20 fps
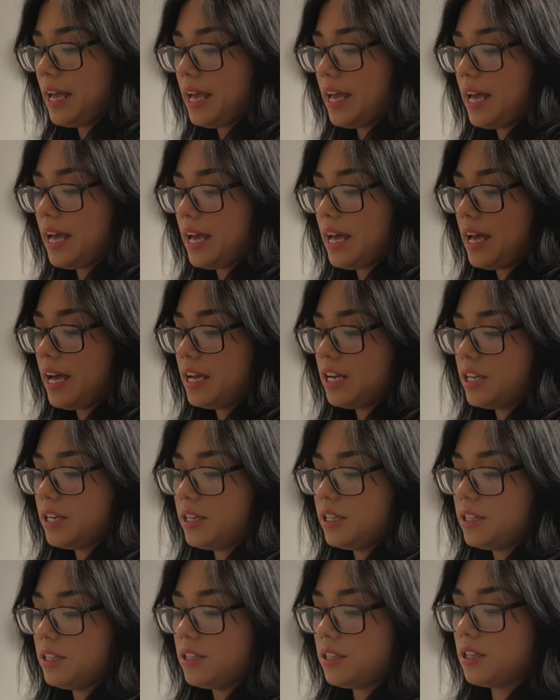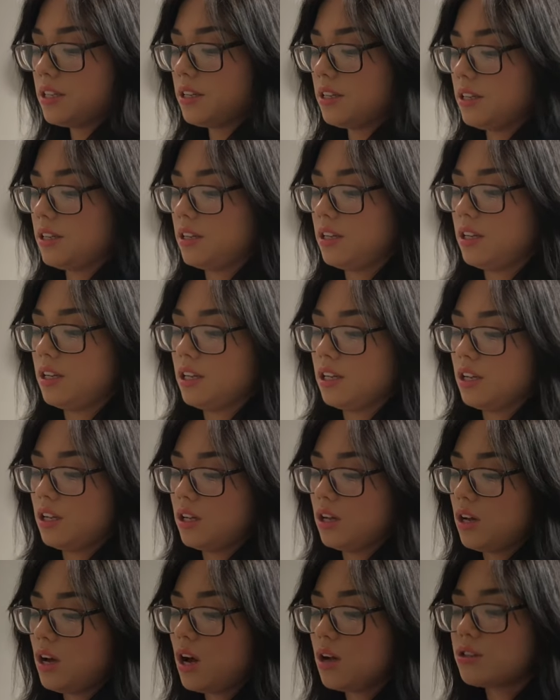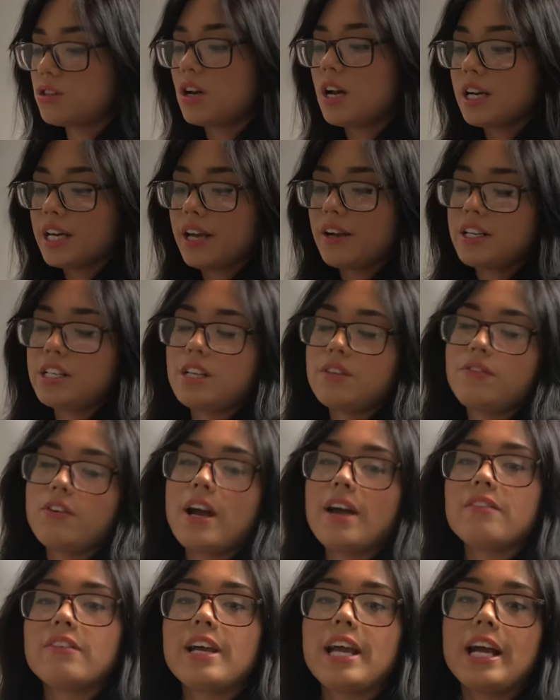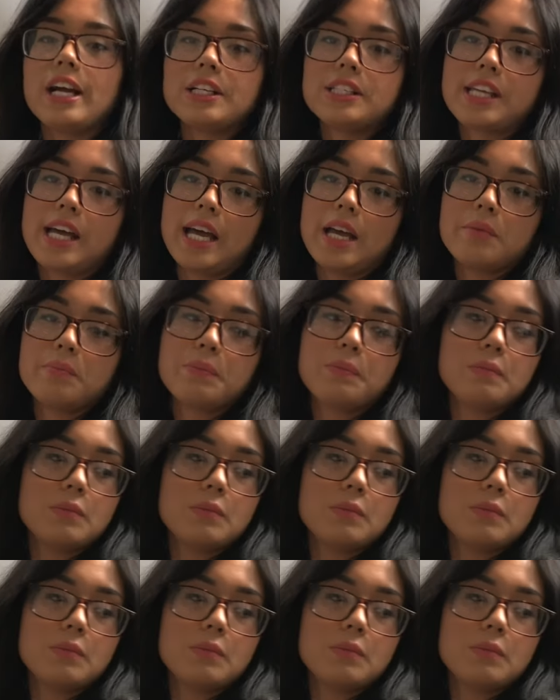and also not guaranteed for every hair type.